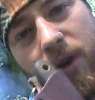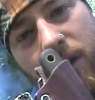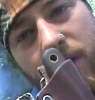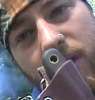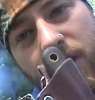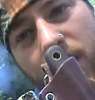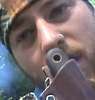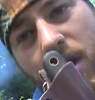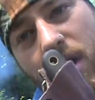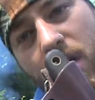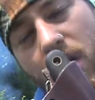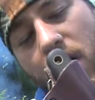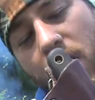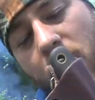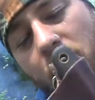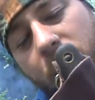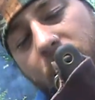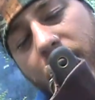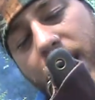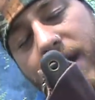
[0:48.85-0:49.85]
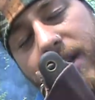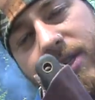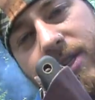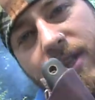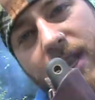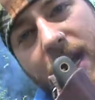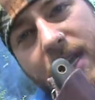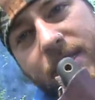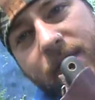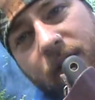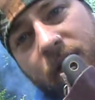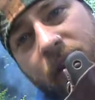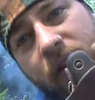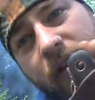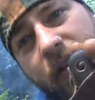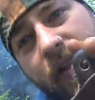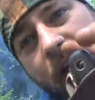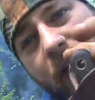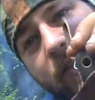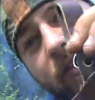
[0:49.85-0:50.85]
and all that. So that's
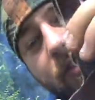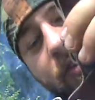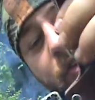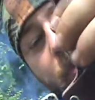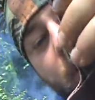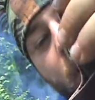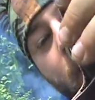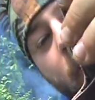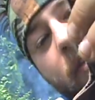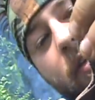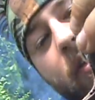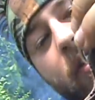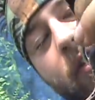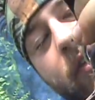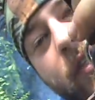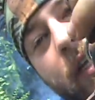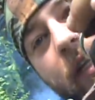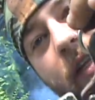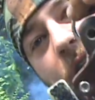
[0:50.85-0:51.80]
the sheath. You know, it's got